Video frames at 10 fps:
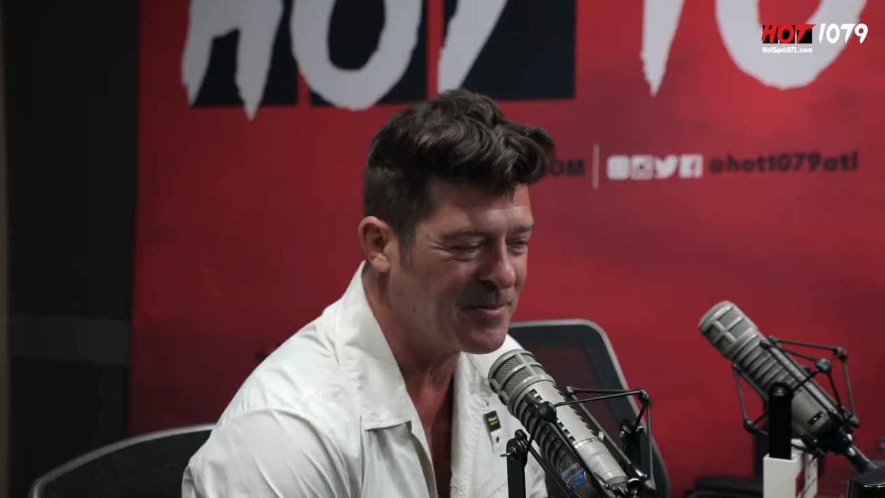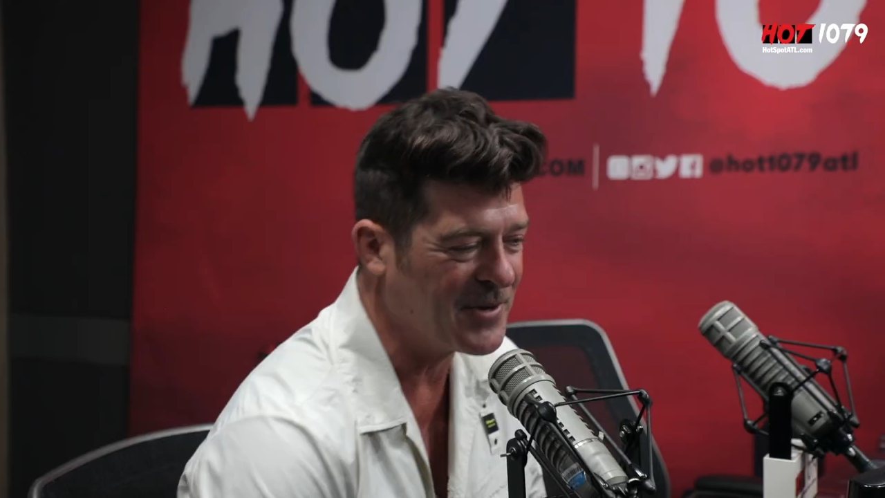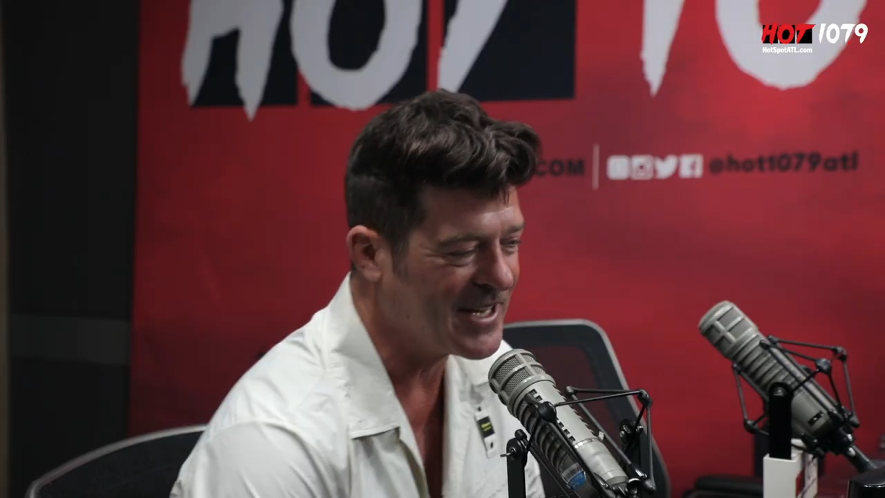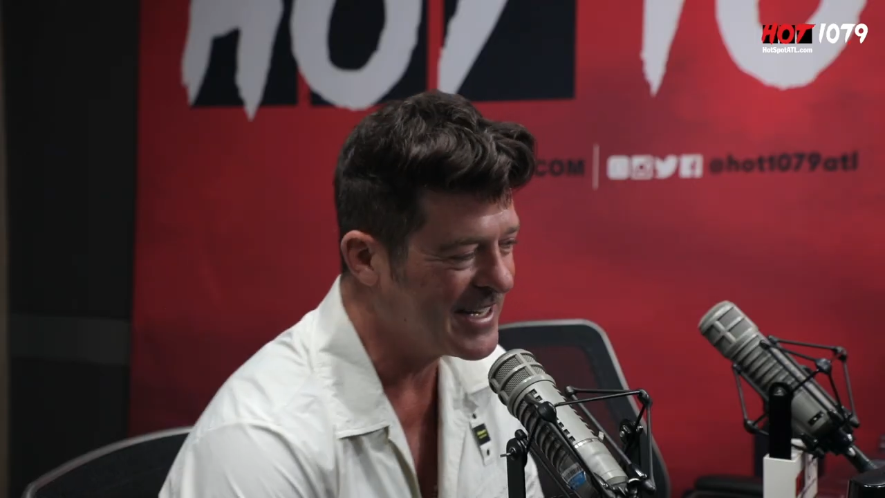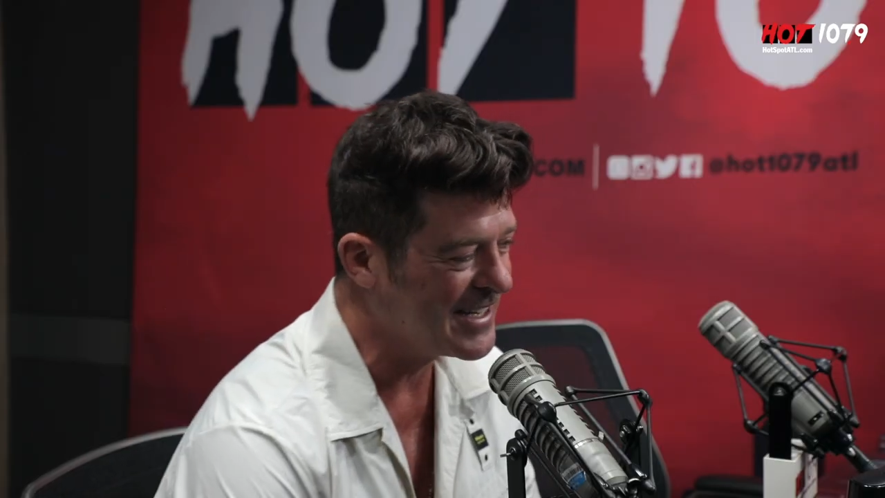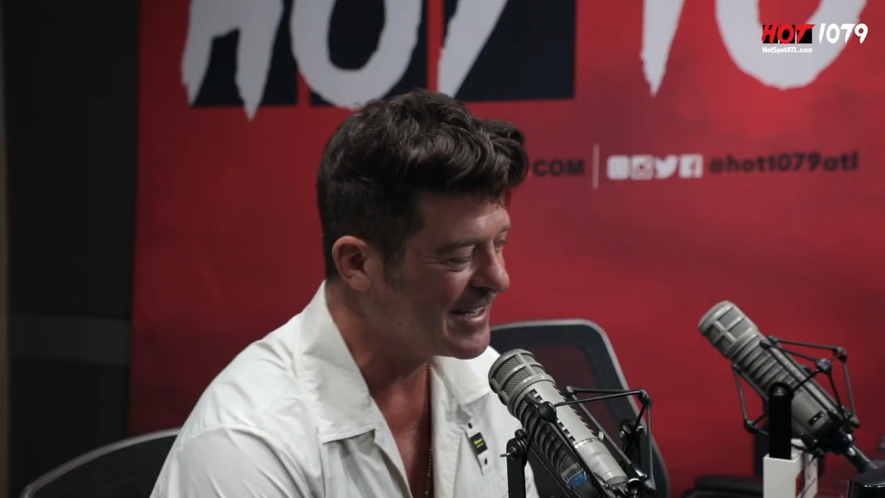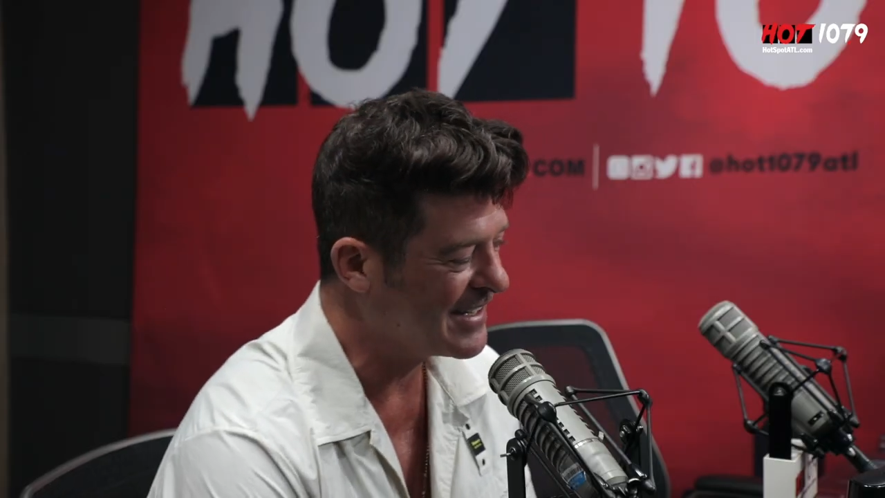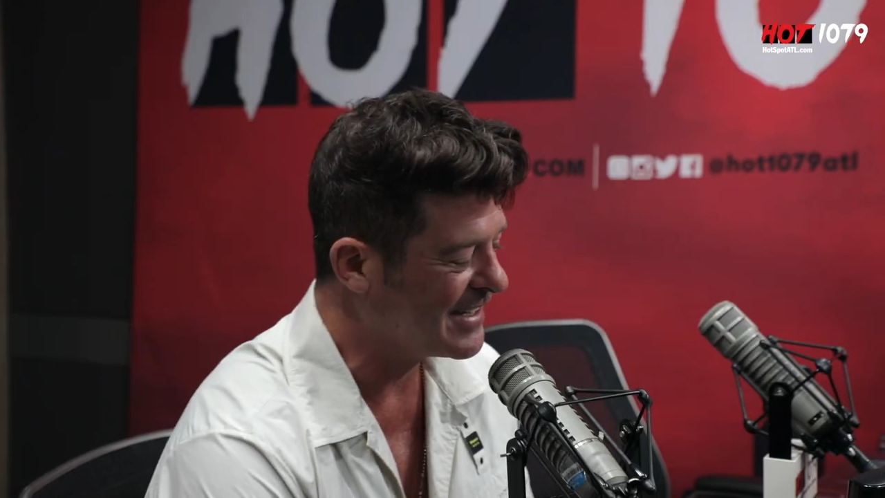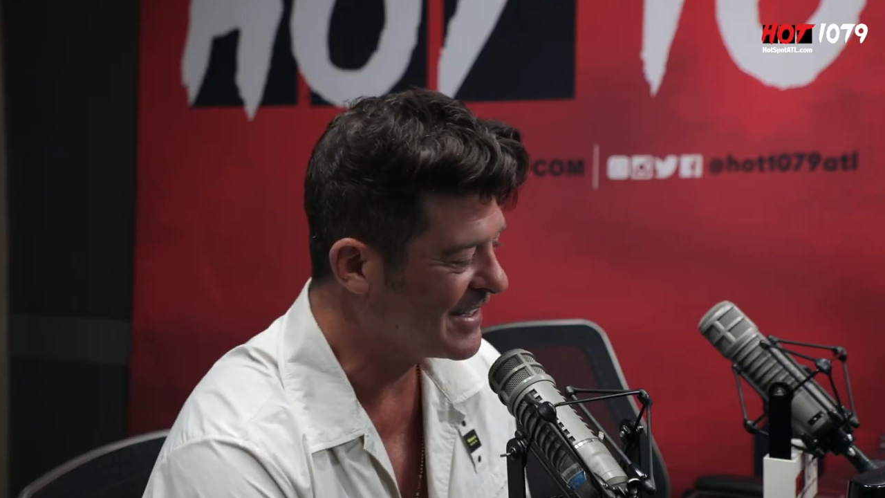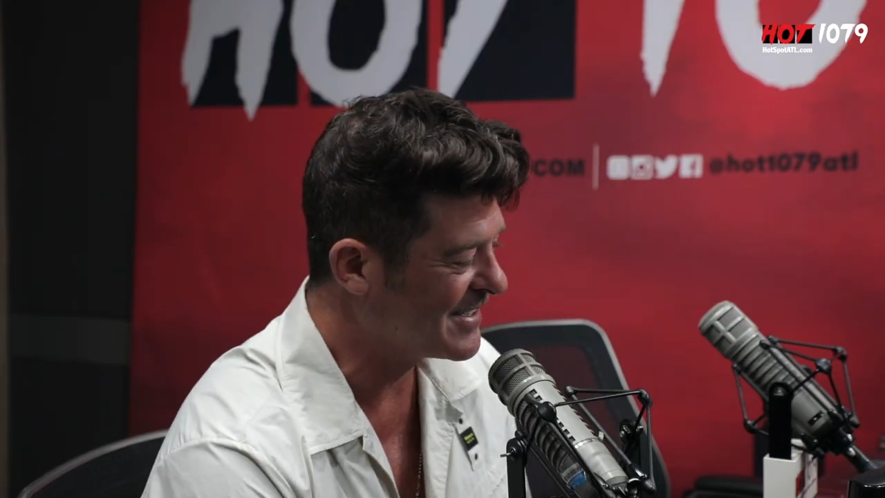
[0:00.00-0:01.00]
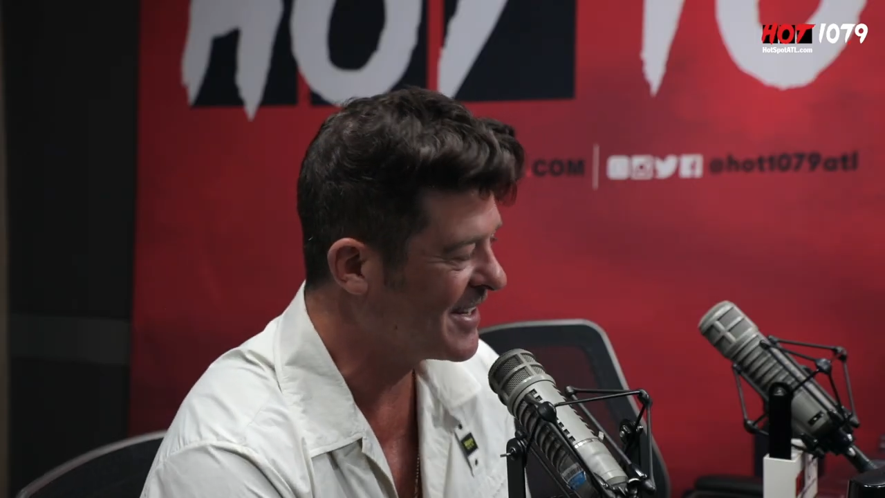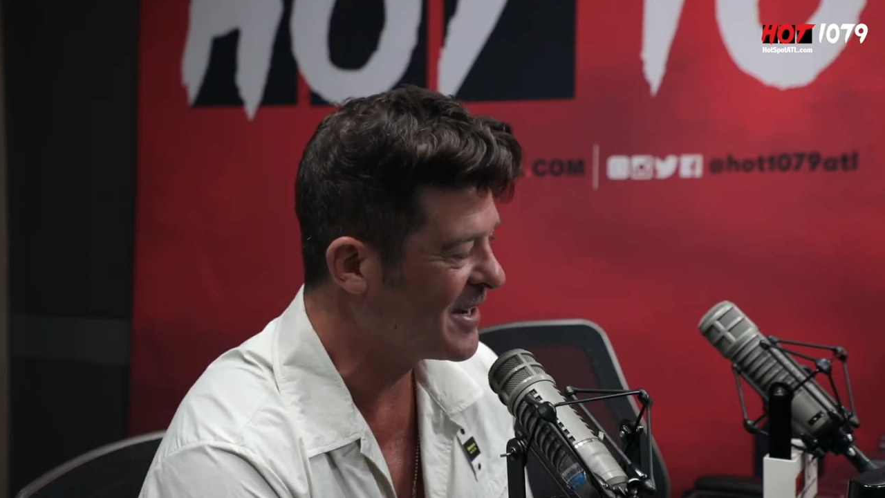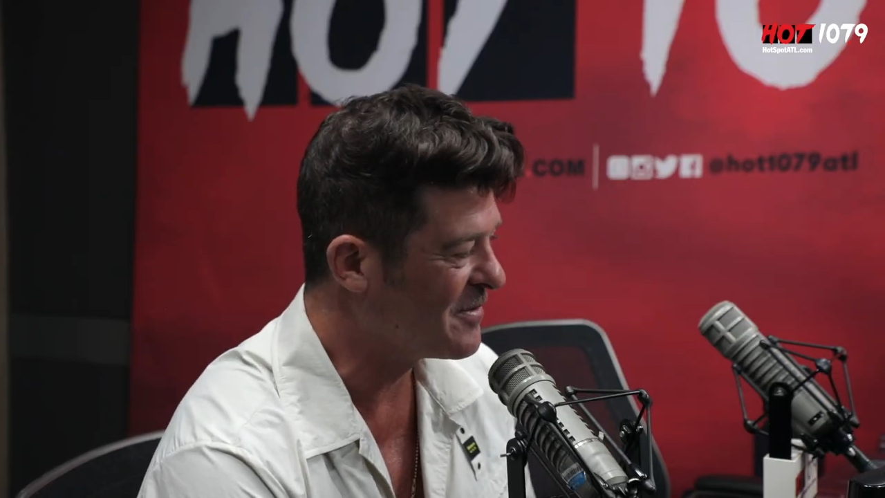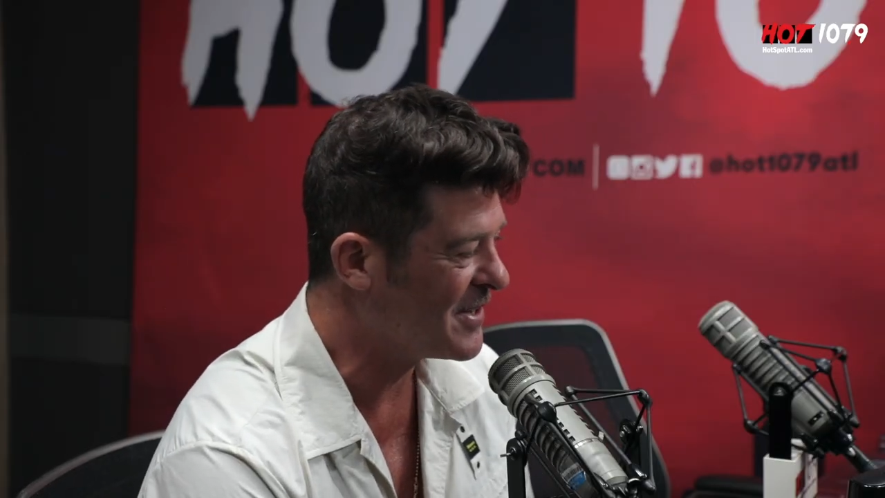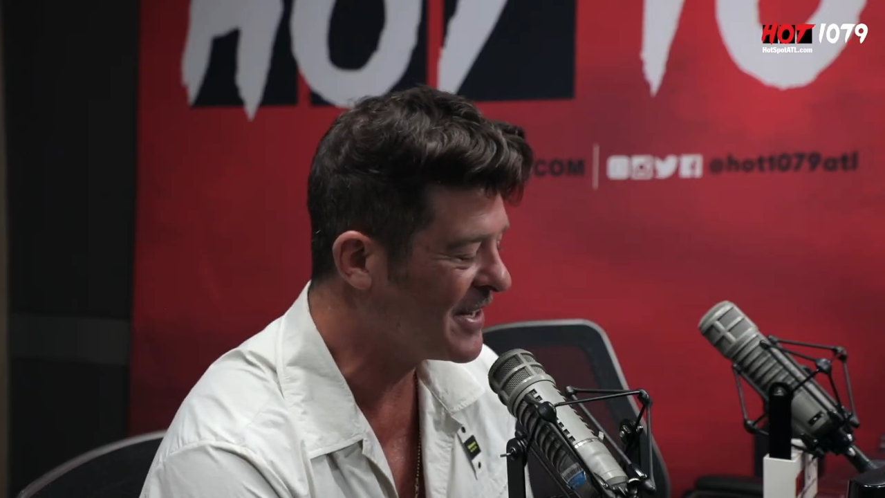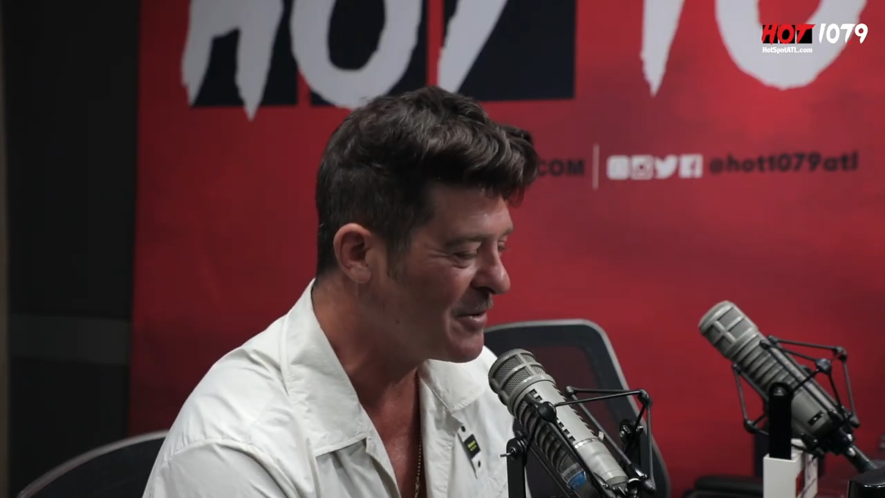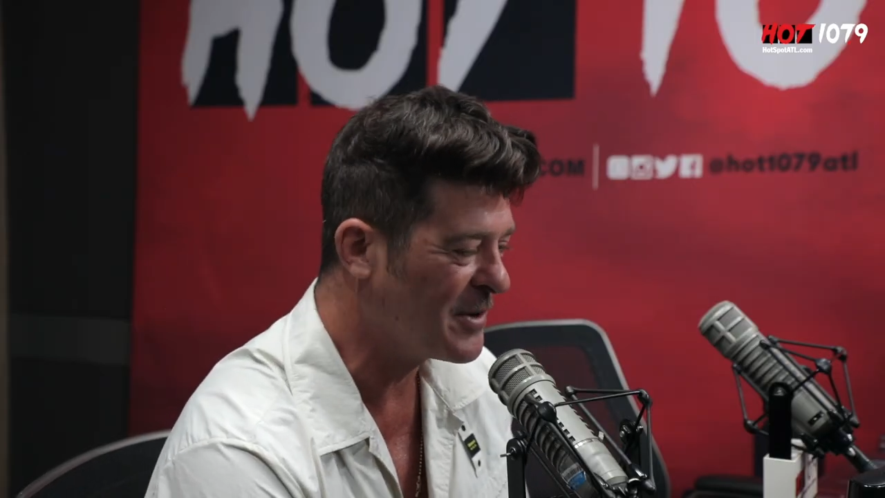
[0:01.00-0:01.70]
to Pinky and uh, Slutty Vegan.